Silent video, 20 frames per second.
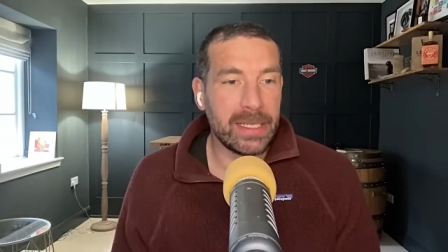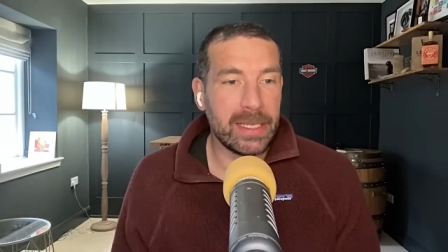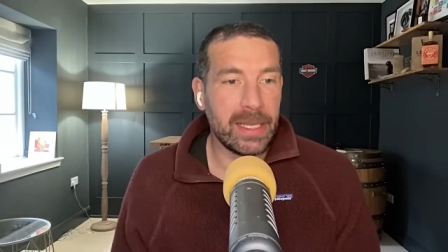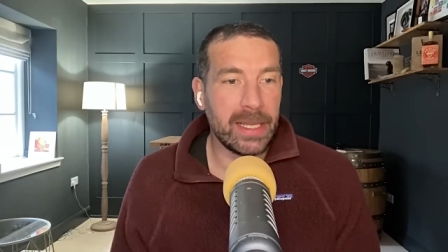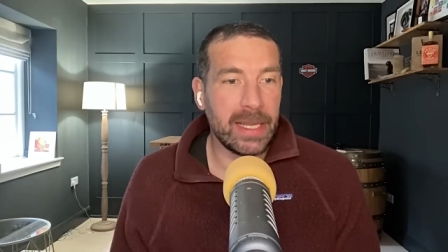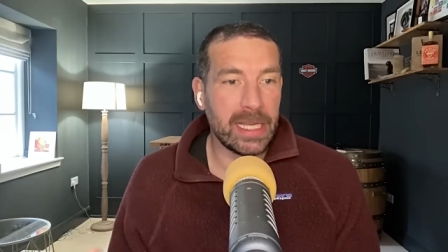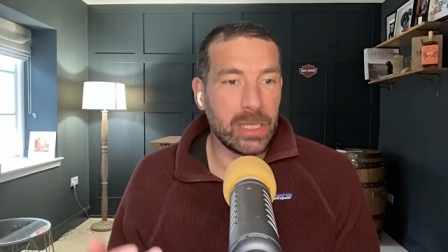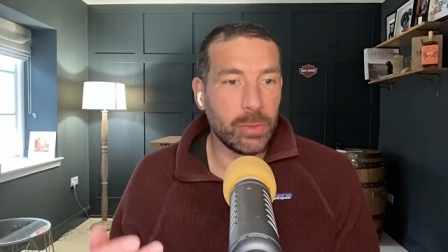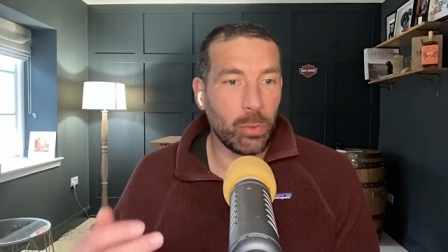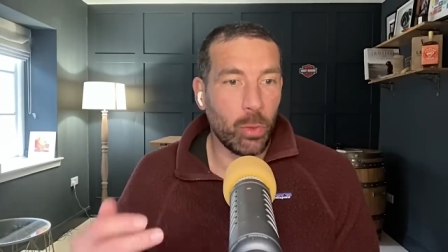to
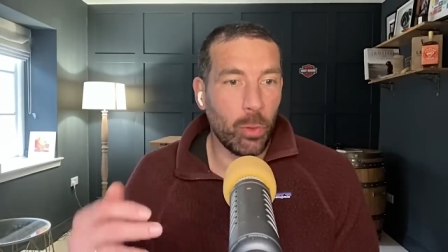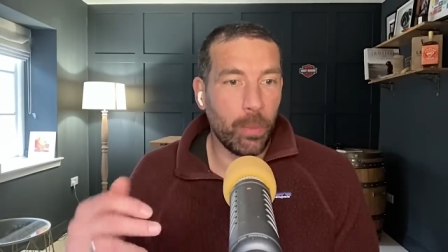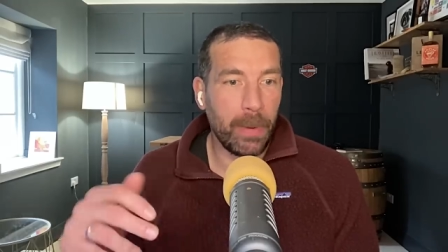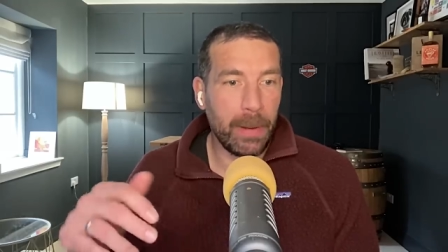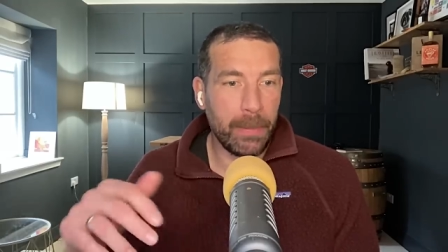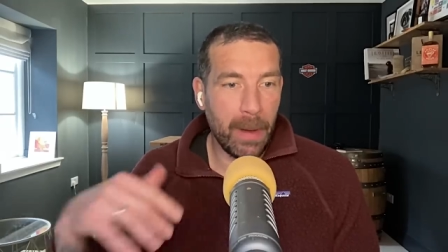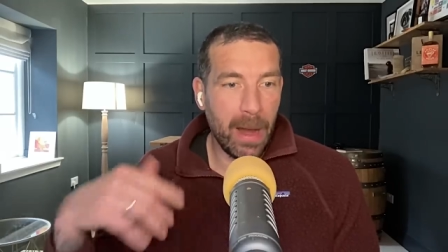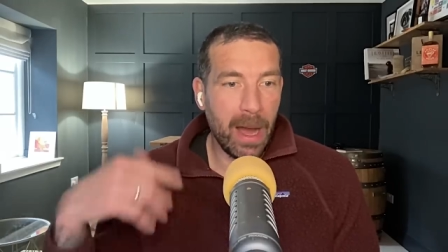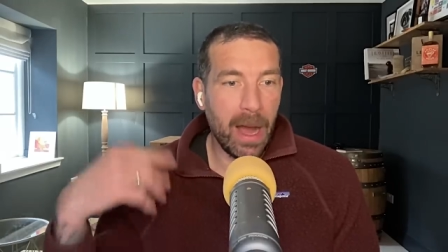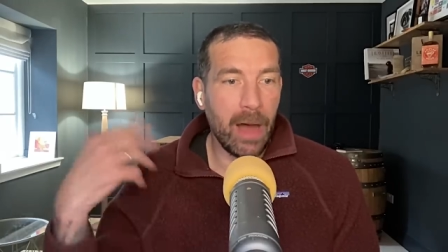this will be
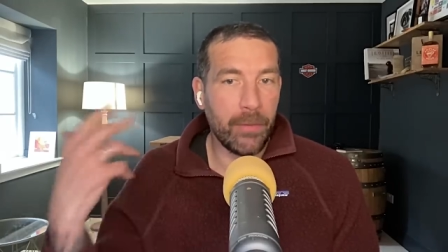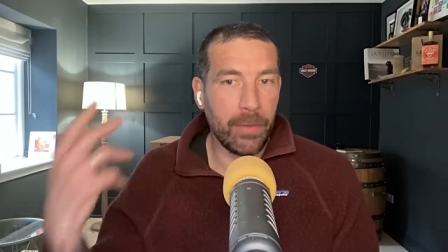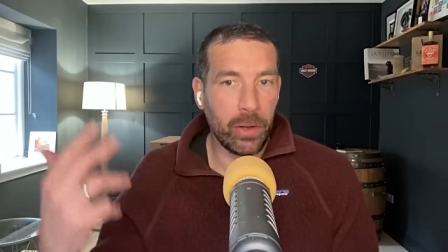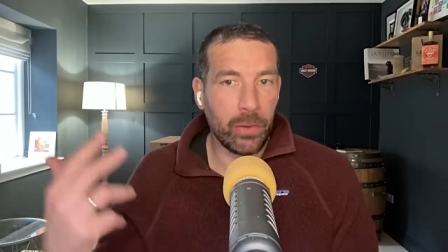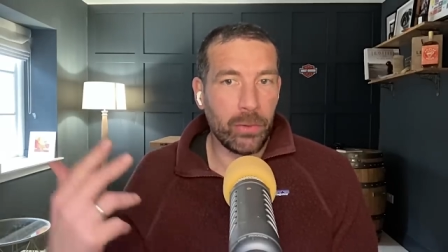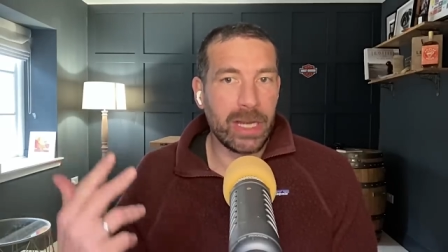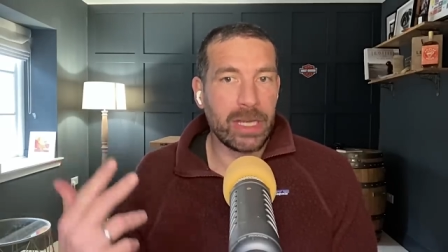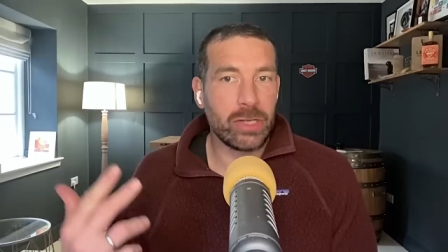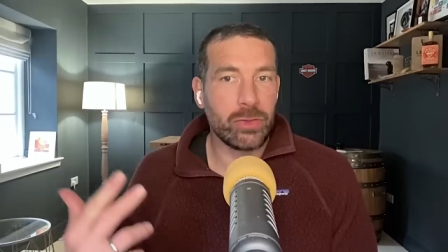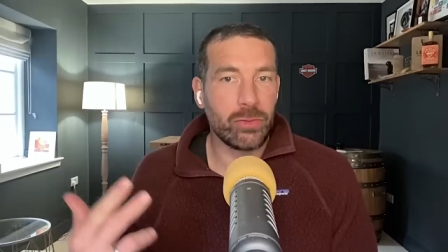part of the
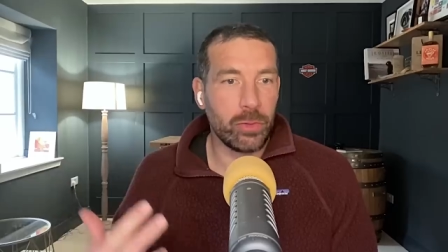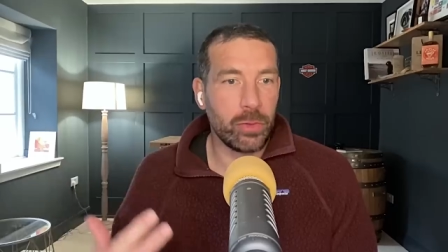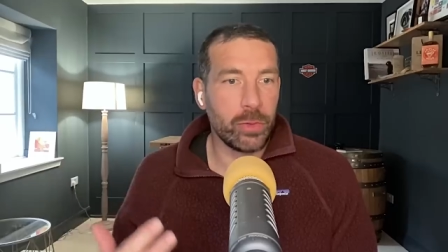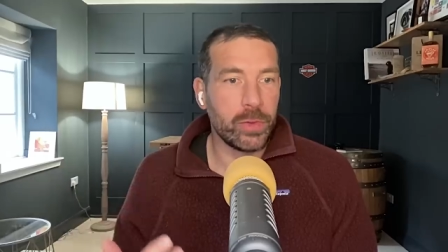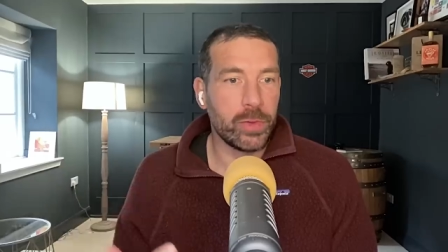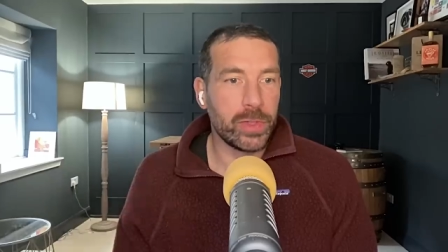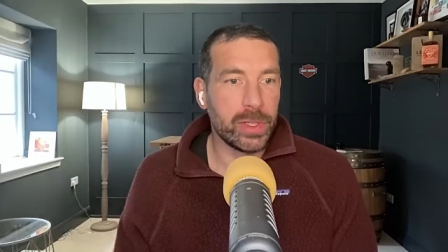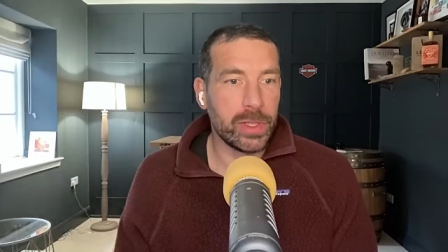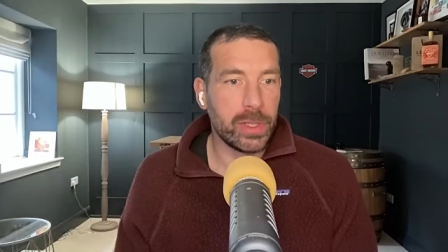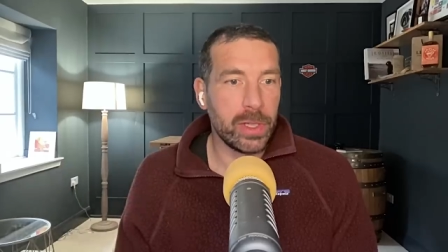
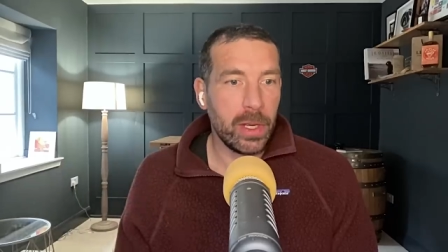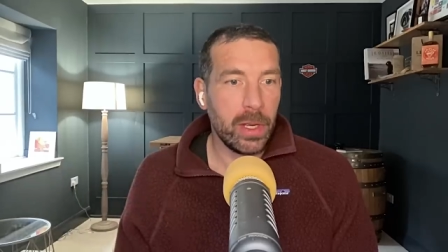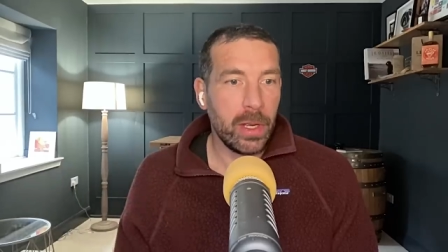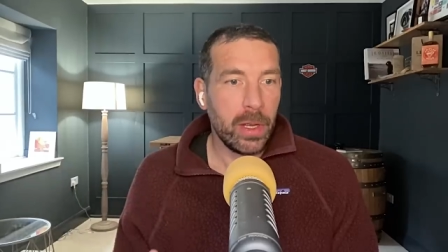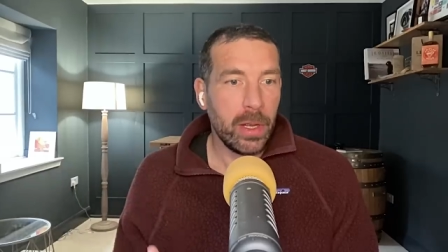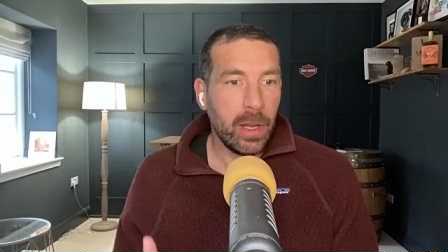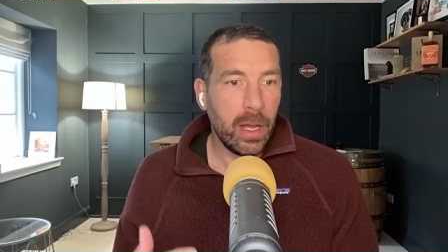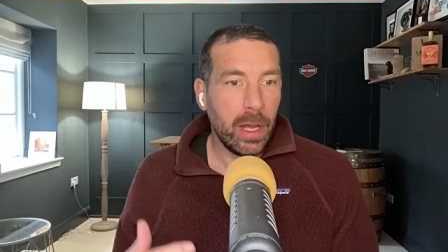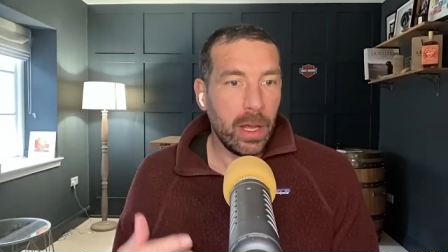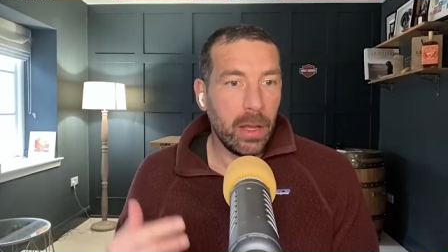grassroots
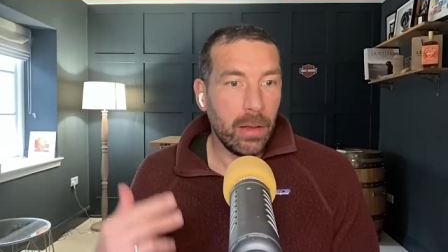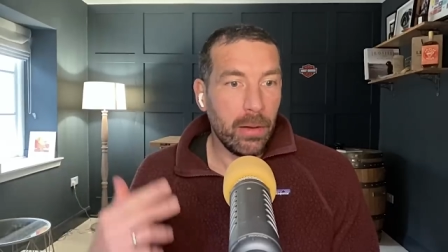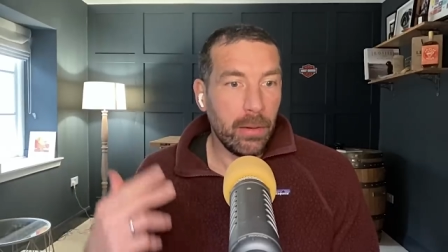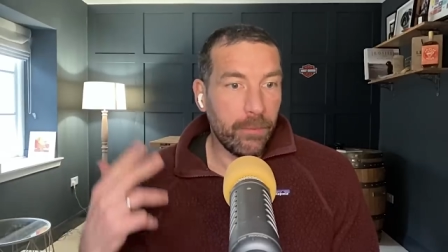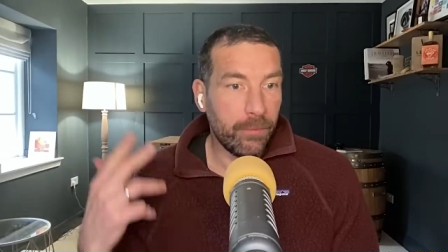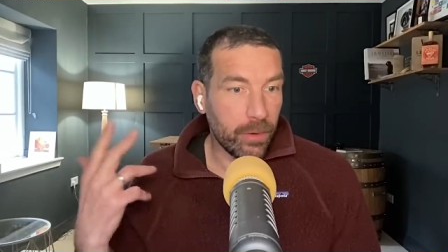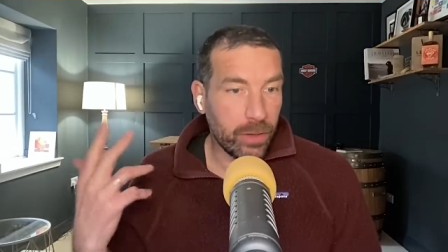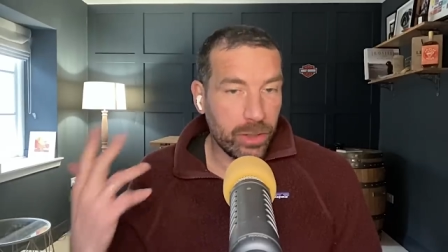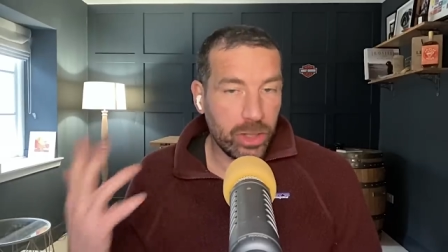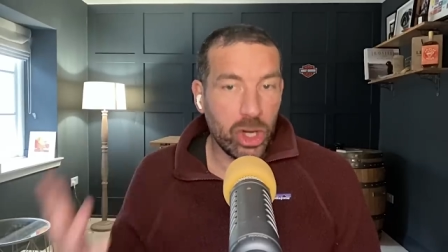
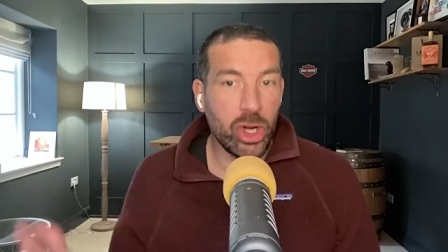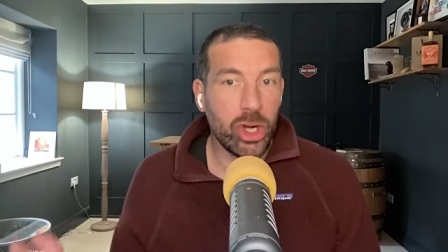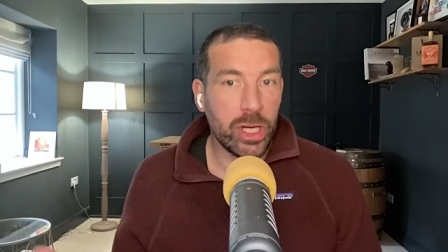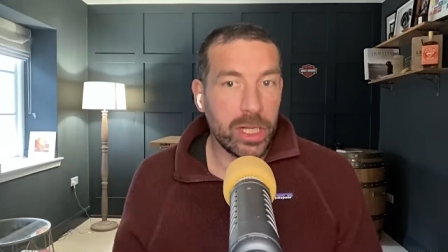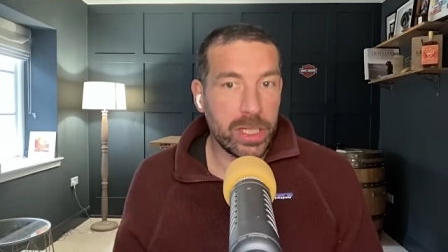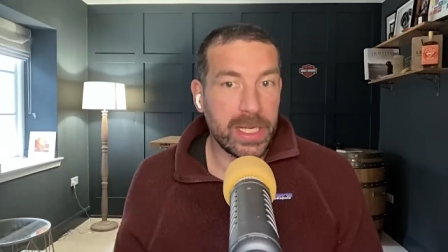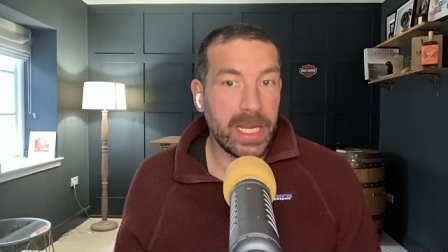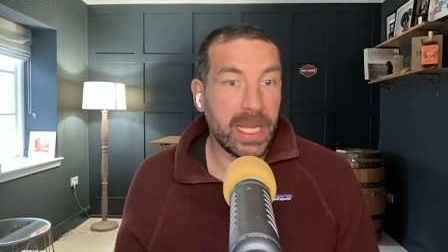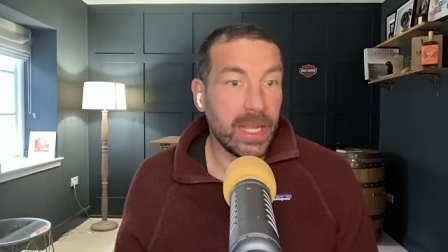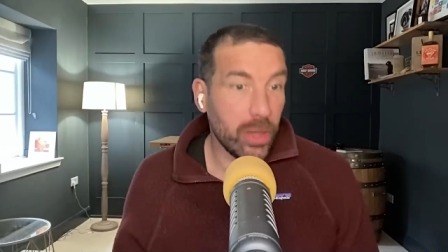
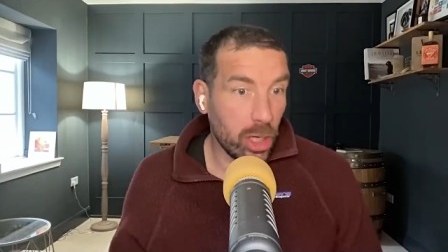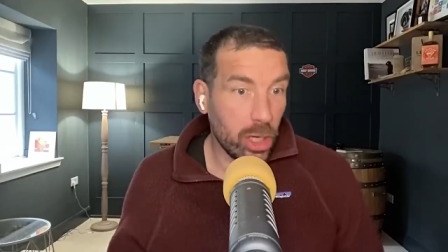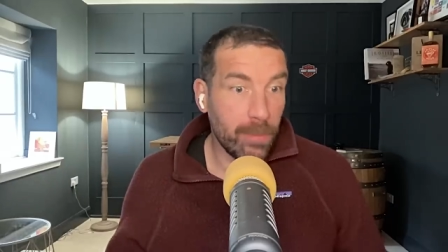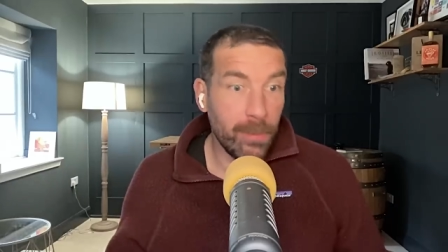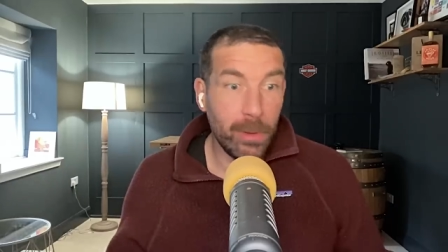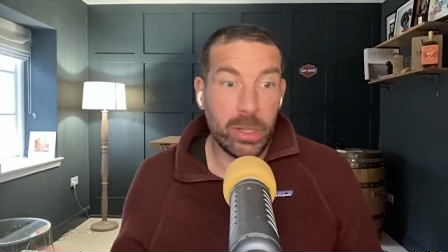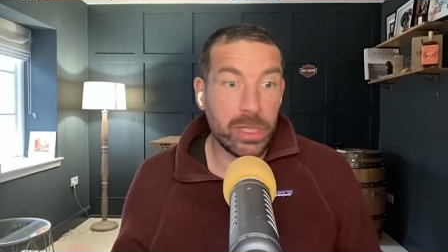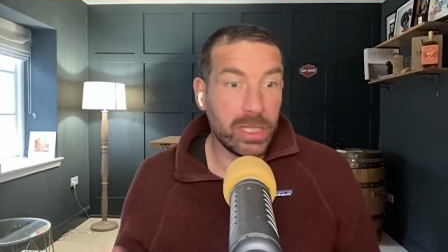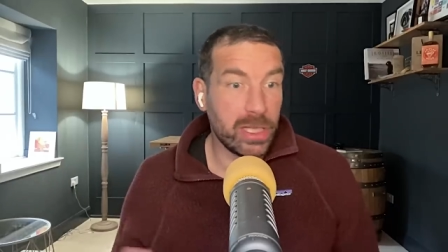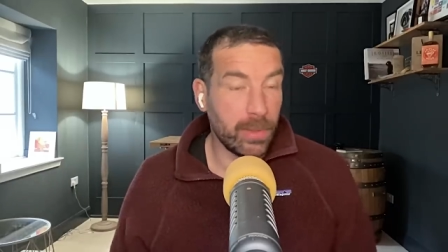fraternity in the
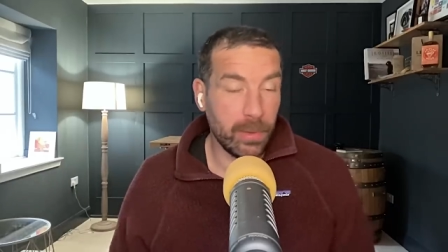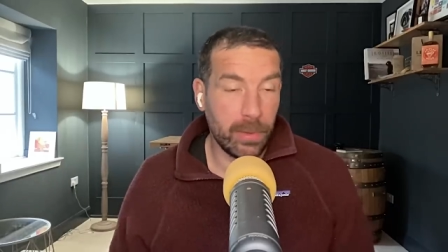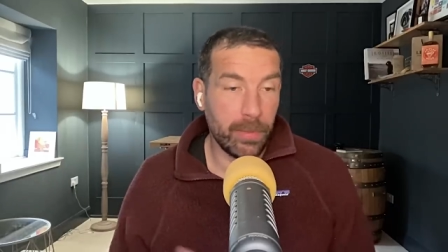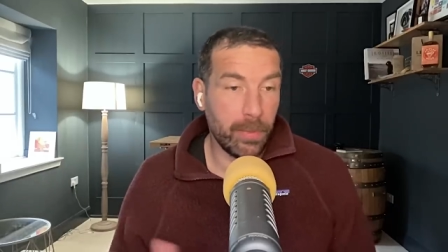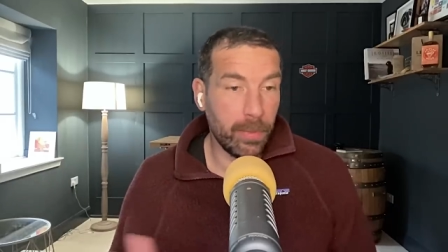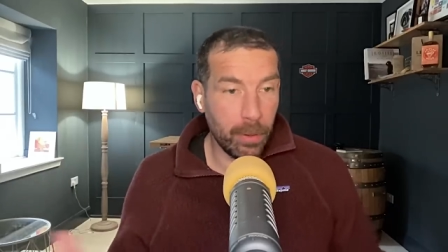community.